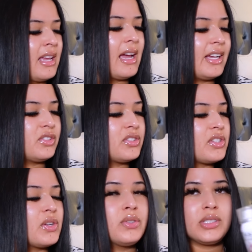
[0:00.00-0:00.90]
I just
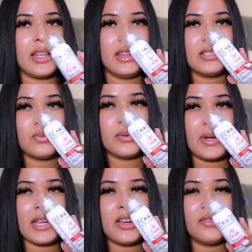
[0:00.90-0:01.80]
use this one
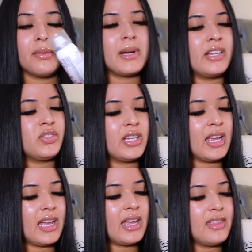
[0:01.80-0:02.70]
right here from I G
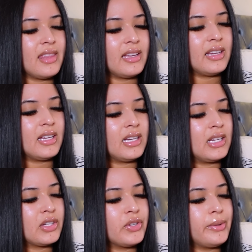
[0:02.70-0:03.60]
K,
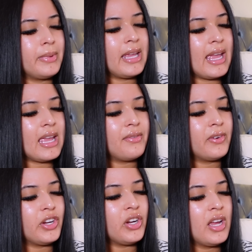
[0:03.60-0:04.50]
the Good
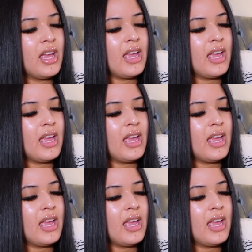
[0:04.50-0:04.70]
Behavior.